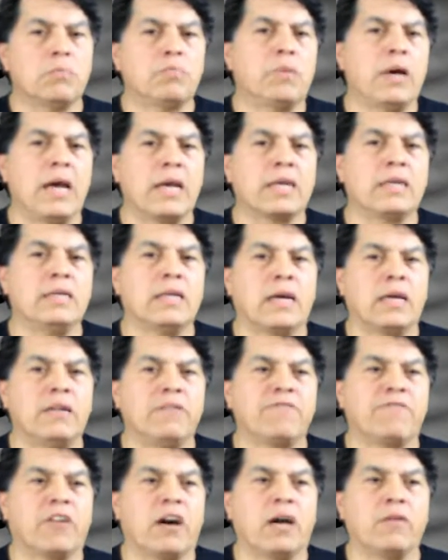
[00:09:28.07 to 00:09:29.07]
back in
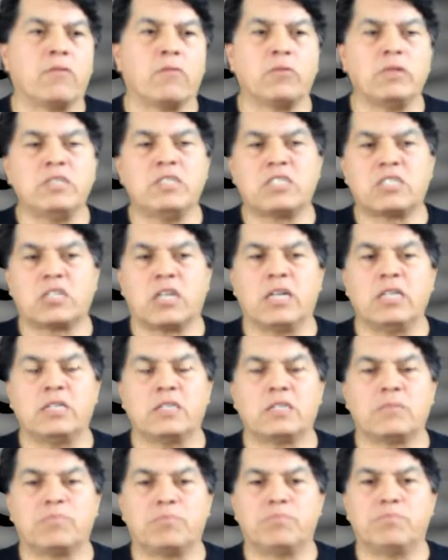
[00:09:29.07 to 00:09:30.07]
95, when we
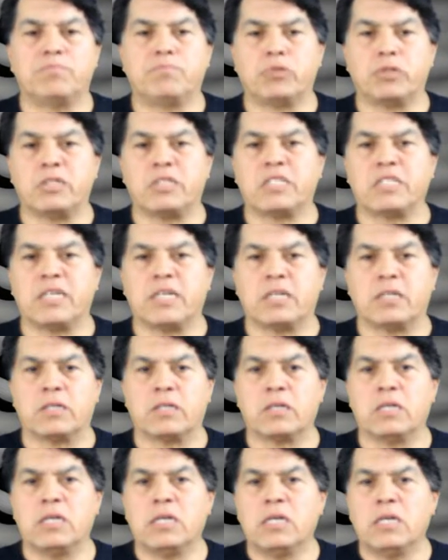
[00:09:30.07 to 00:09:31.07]
decided to put
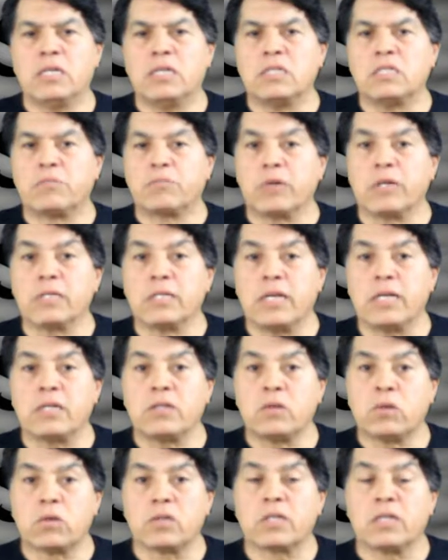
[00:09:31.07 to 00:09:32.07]
together Spring
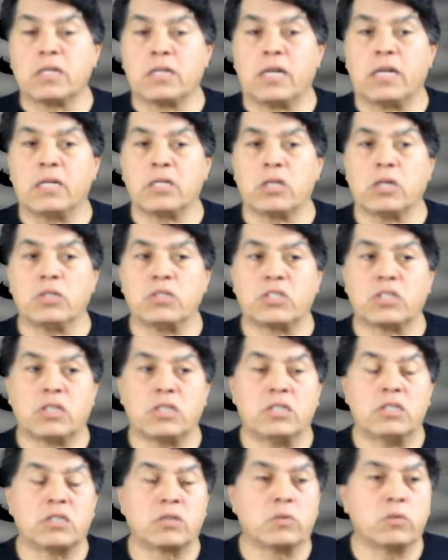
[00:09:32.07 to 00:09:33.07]
Lake, North Carolina Ghost
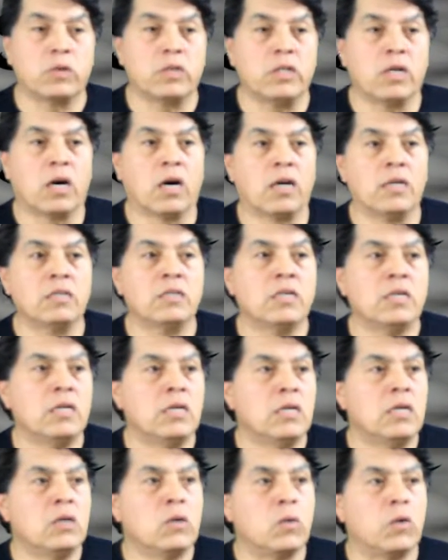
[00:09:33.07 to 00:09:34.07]
Hunters, and went on
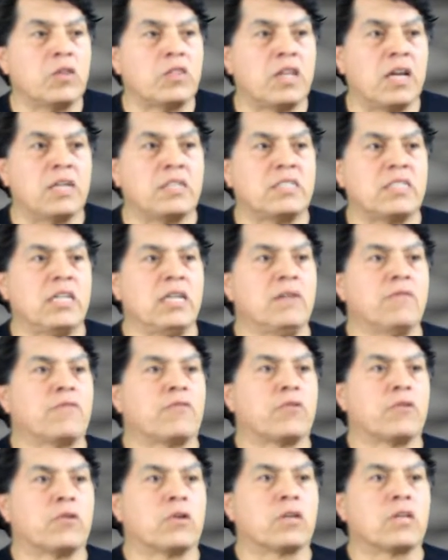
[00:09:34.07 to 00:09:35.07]
with that team
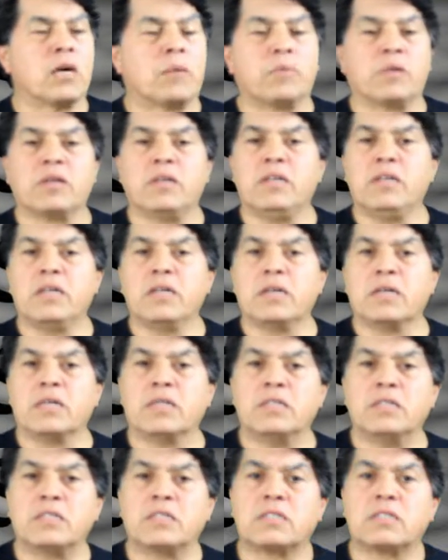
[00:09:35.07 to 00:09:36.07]
for a couple of
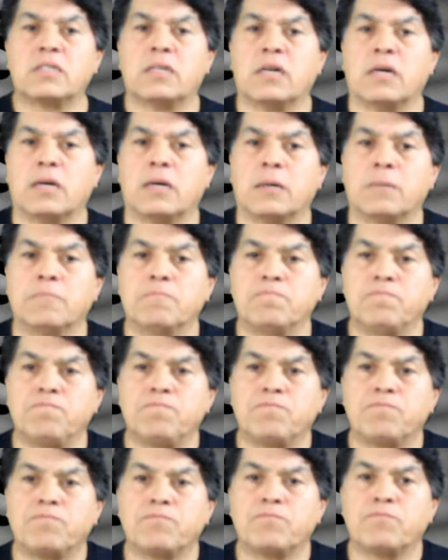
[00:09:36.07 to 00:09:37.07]
years,
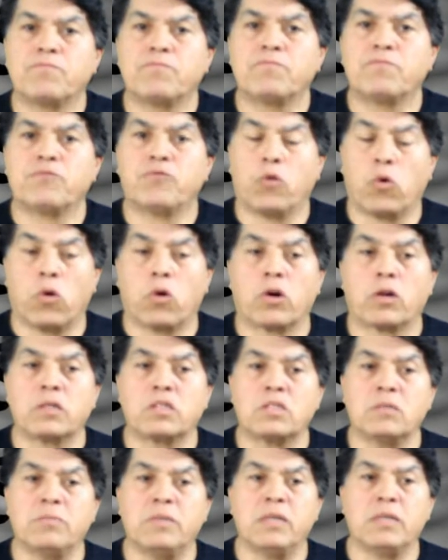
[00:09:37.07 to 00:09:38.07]
4
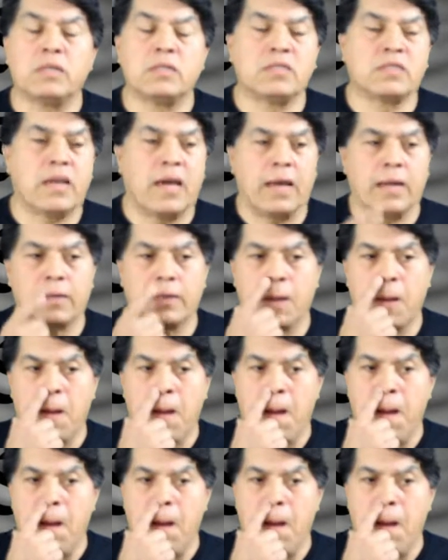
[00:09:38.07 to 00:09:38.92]
to be exact,